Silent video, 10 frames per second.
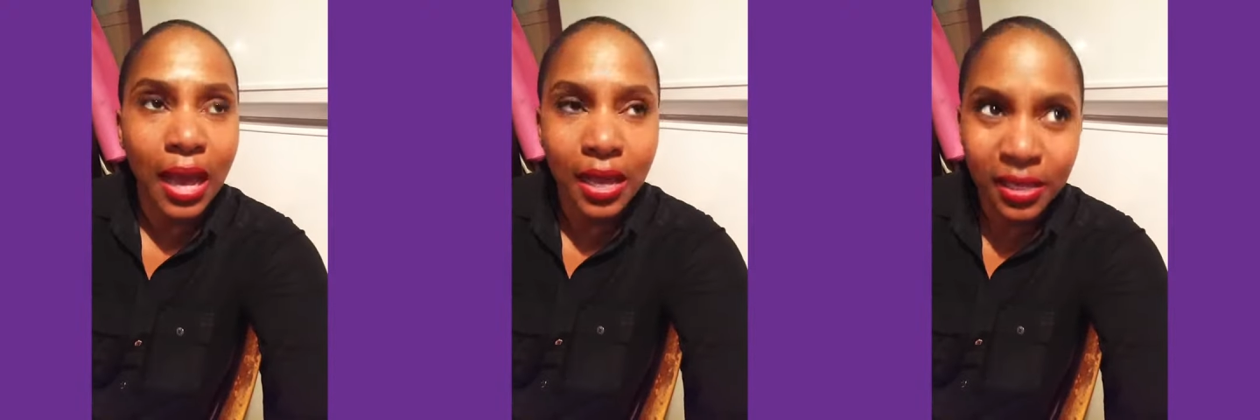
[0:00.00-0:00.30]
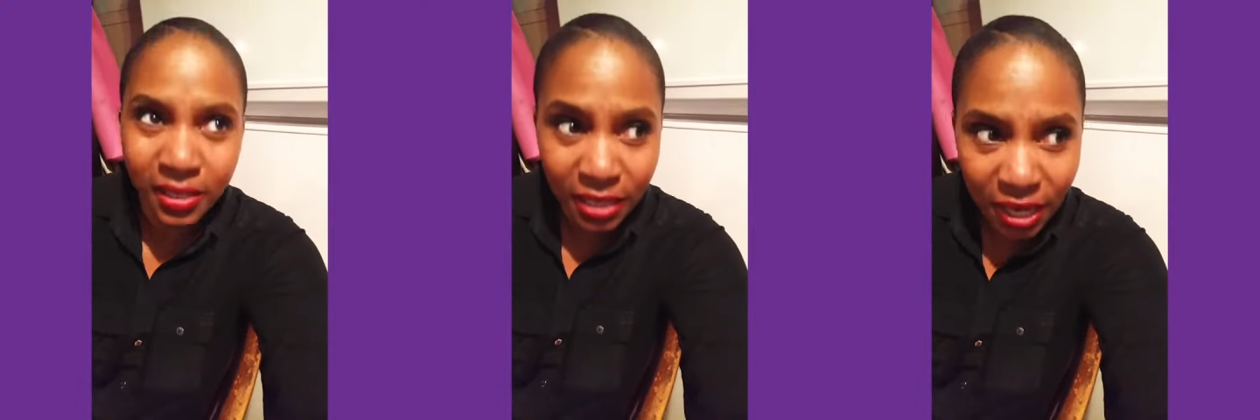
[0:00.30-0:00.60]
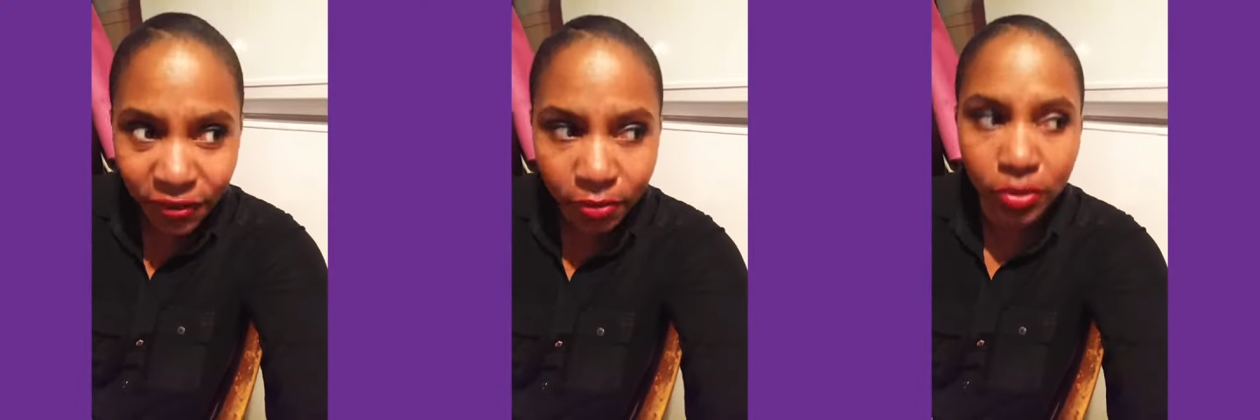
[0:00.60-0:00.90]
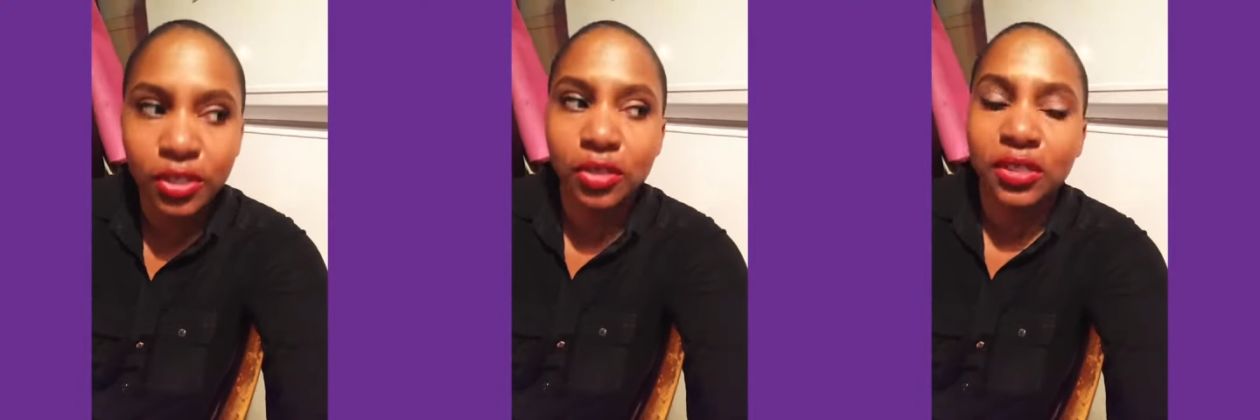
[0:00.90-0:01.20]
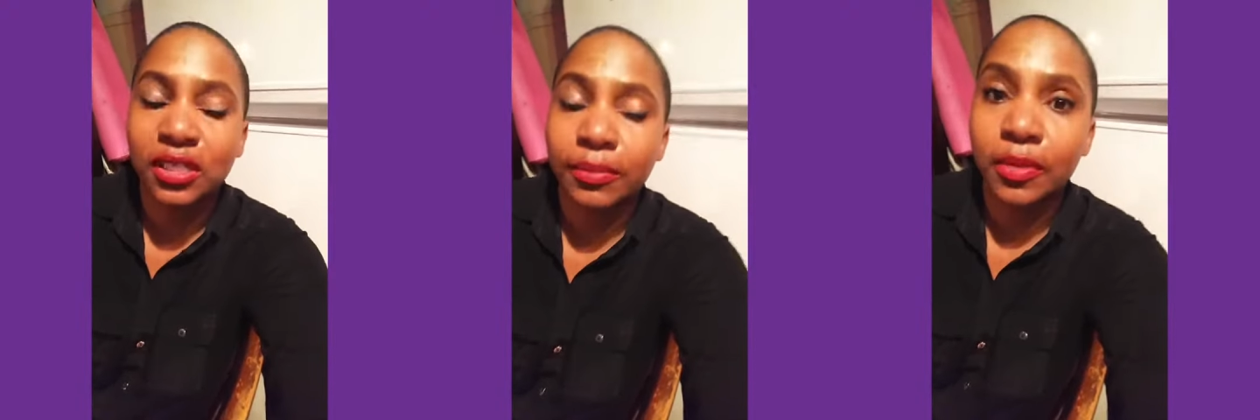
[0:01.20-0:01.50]
and even more so
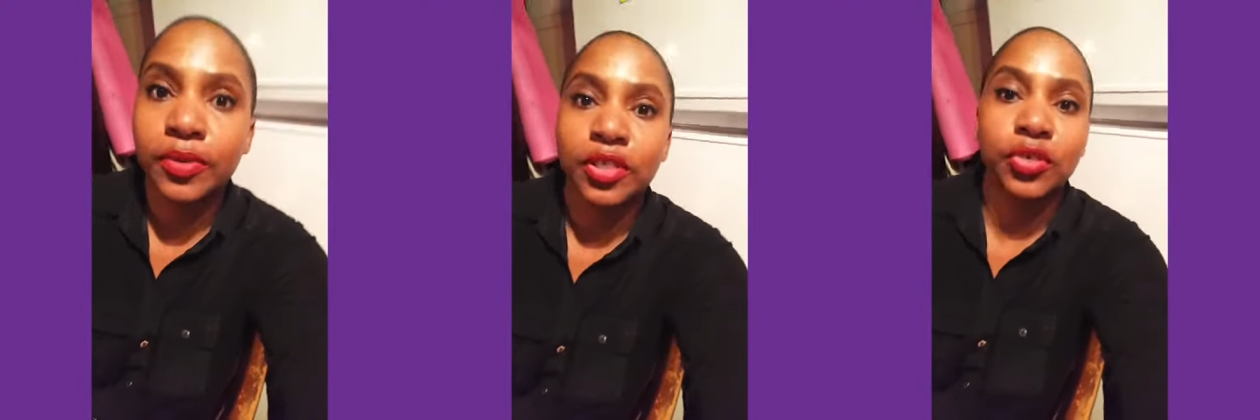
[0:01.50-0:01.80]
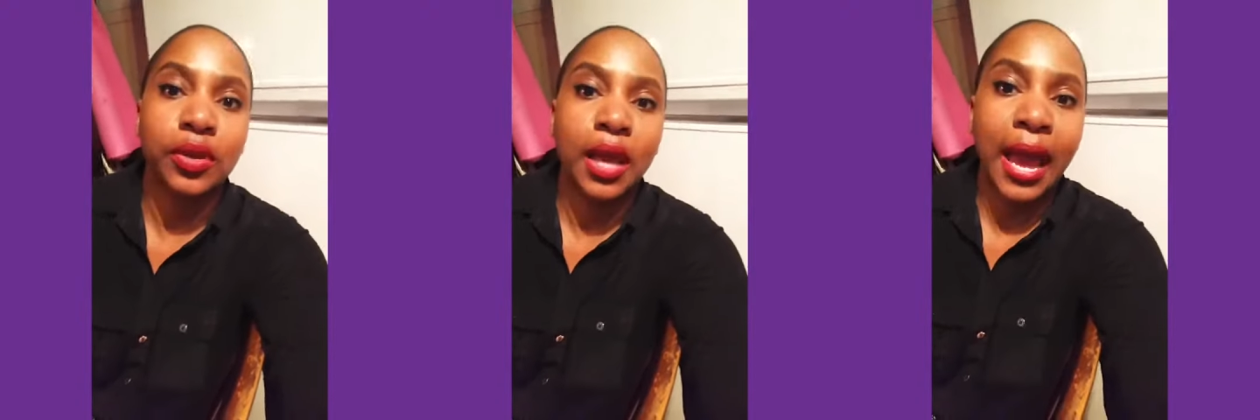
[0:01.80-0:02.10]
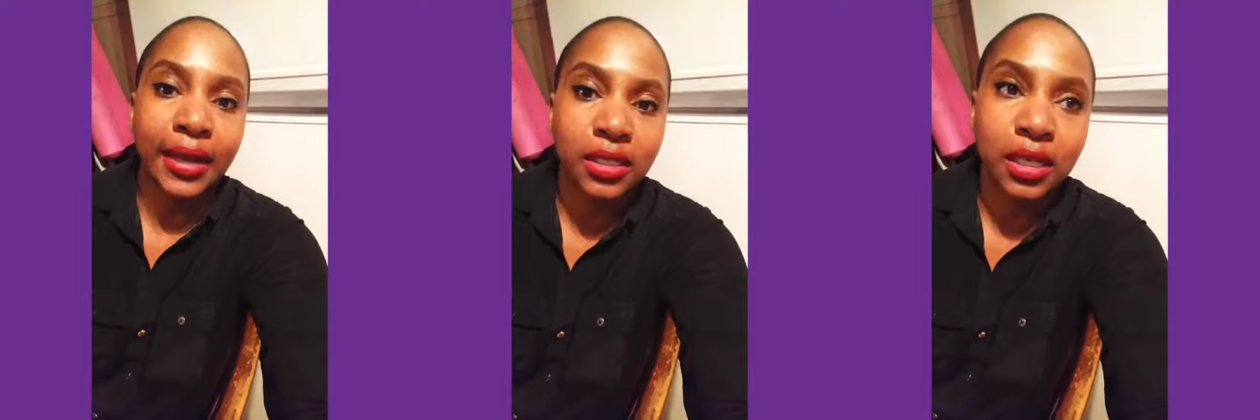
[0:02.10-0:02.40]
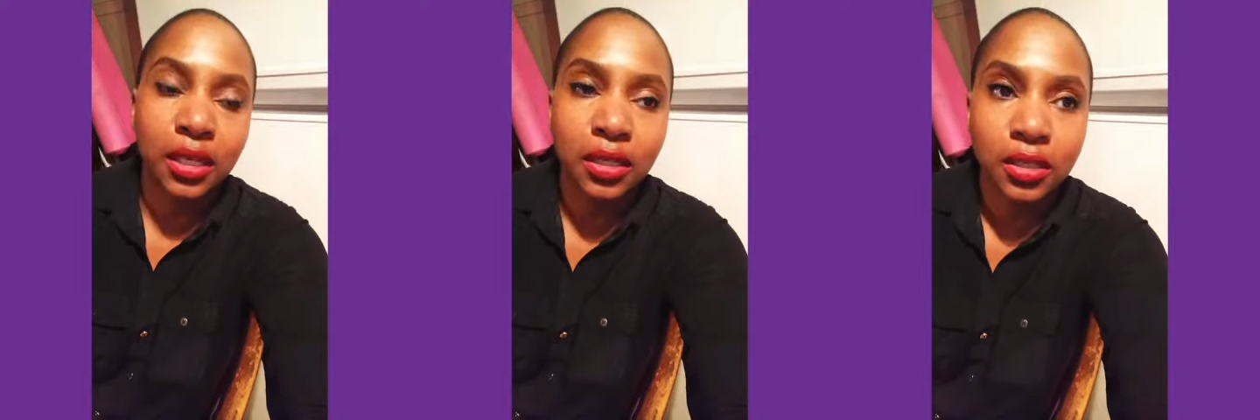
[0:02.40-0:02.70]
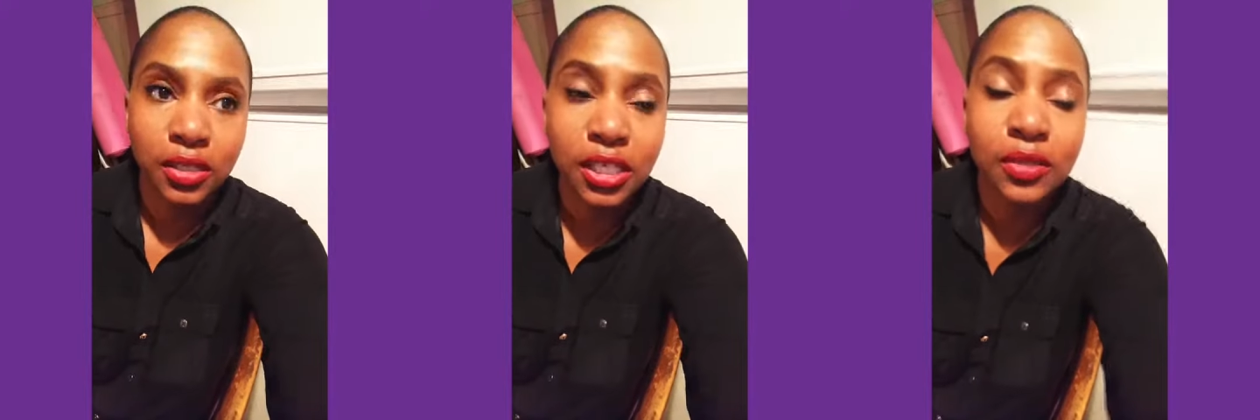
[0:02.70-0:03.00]
since I've been pursuing acting,
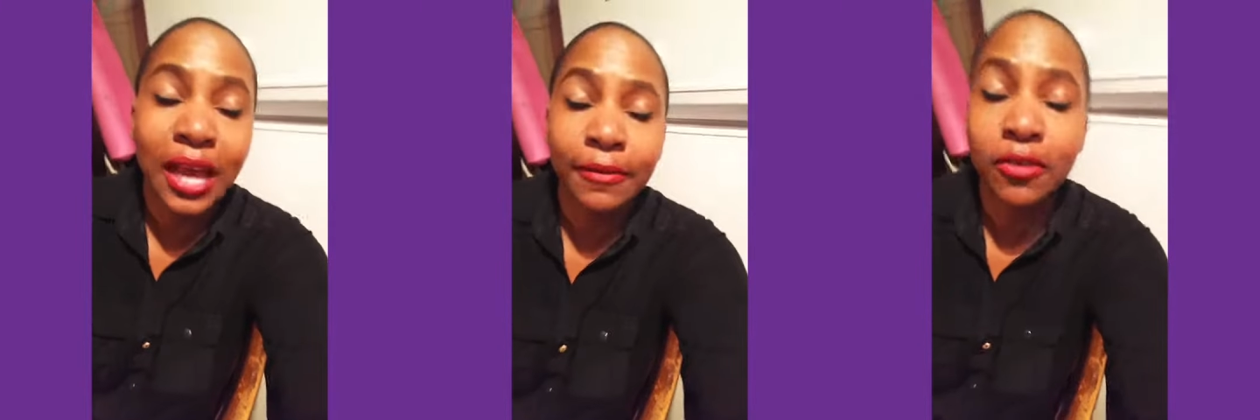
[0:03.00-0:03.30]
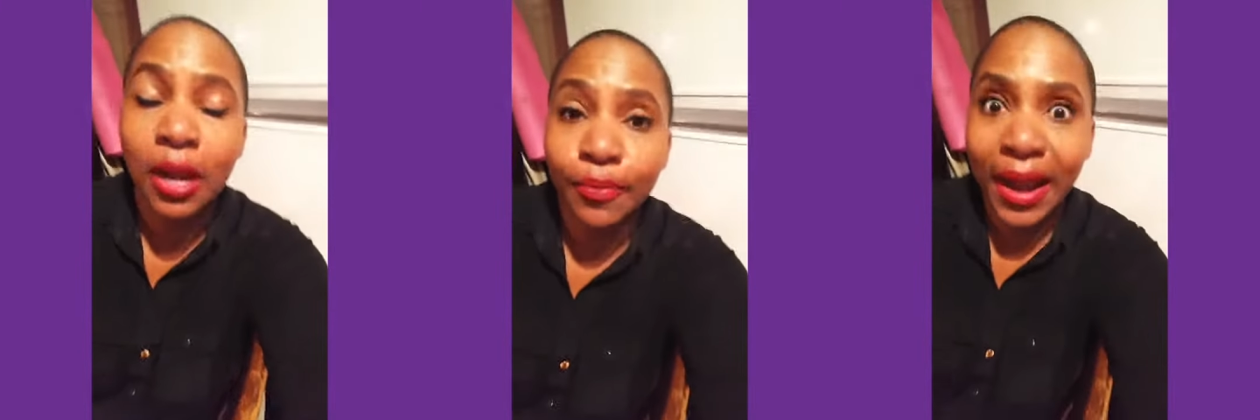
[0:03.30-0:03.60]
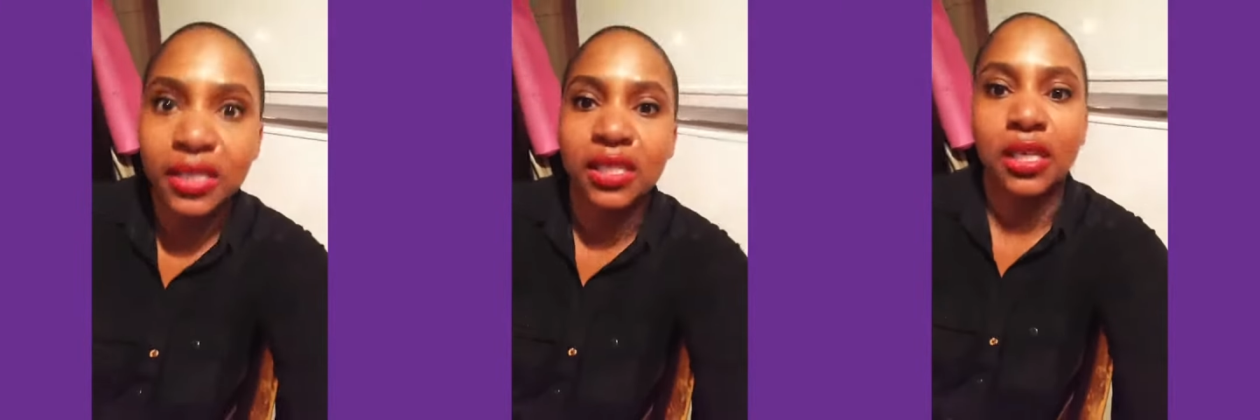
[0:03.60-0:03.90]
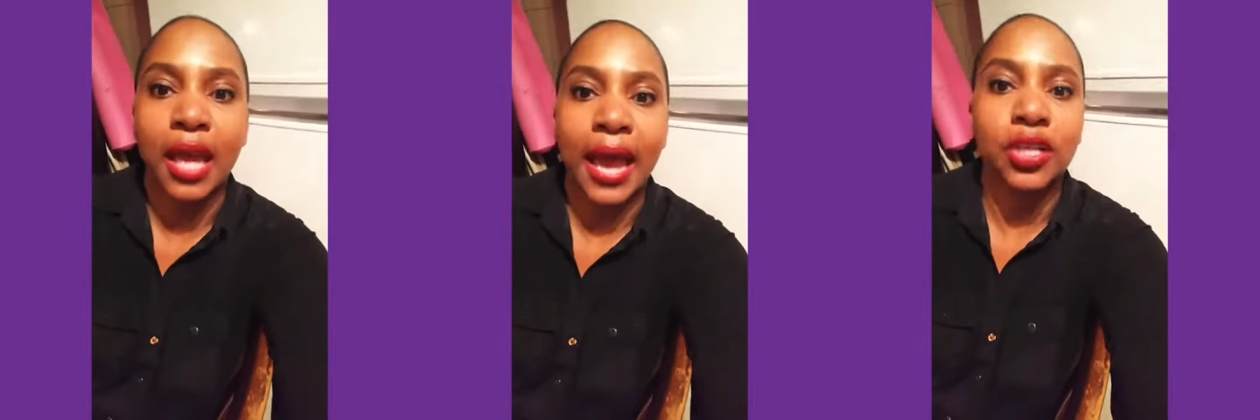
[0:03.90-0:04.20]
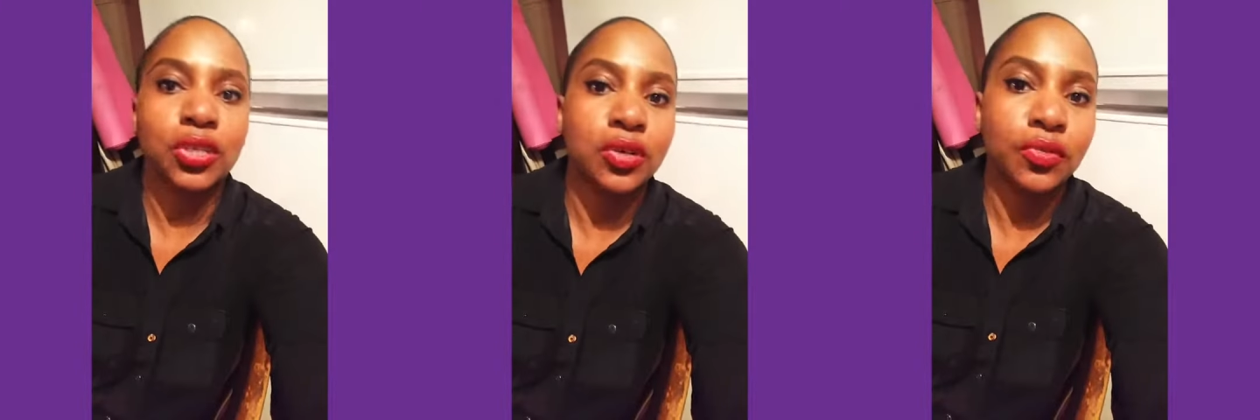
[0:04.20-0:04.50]
since I've been a practicing
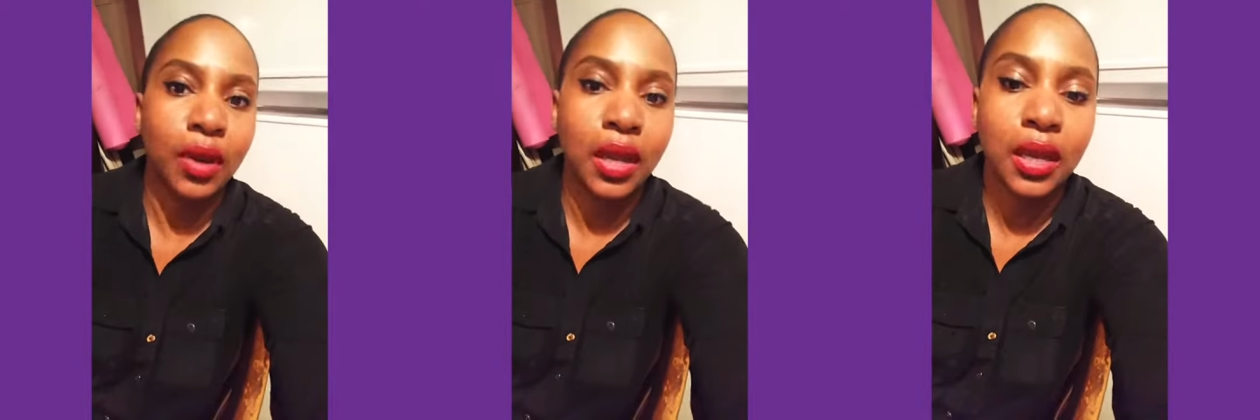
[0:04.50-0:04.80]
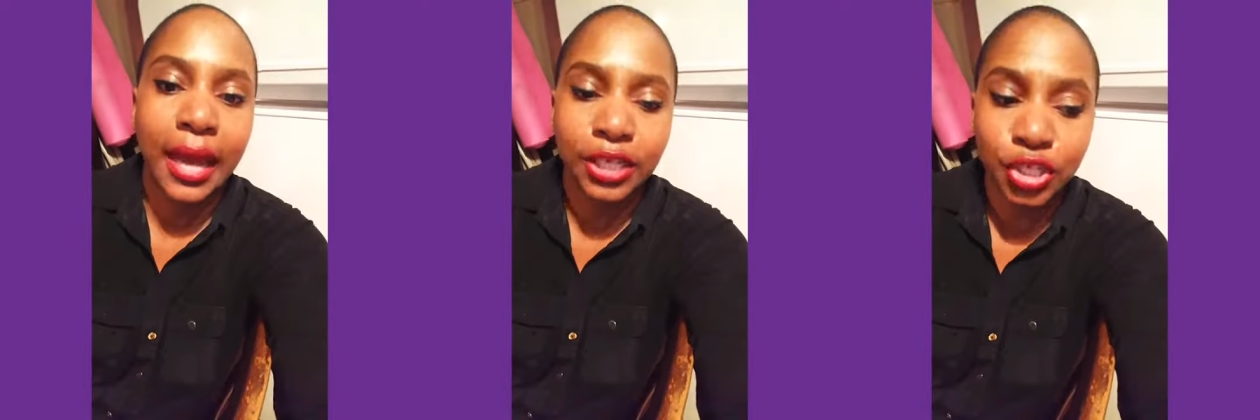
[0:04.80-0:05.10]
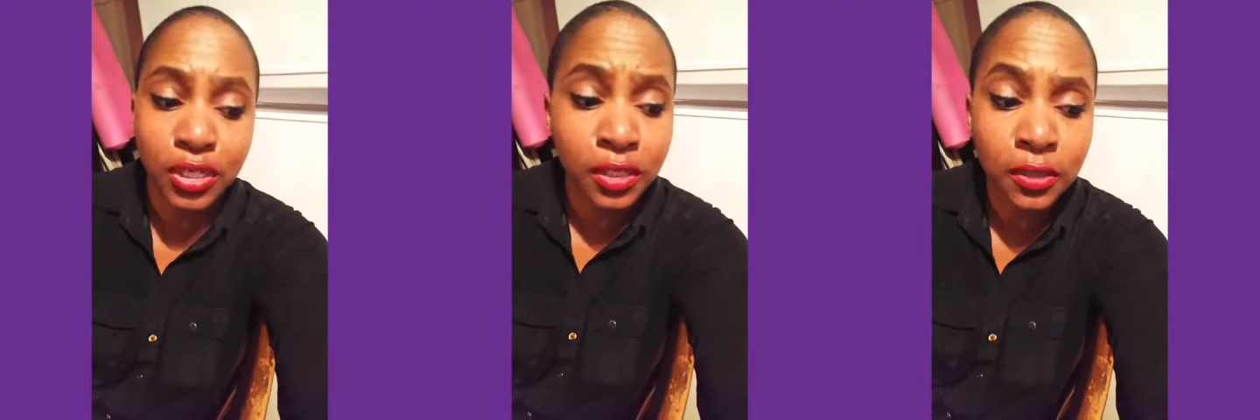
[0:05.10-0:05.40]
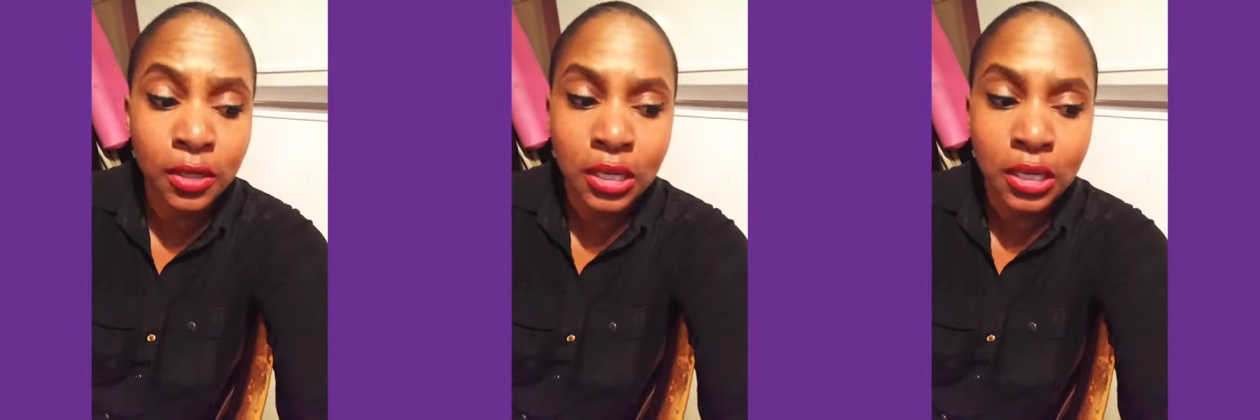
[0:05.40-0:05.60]
actor, right? Actress.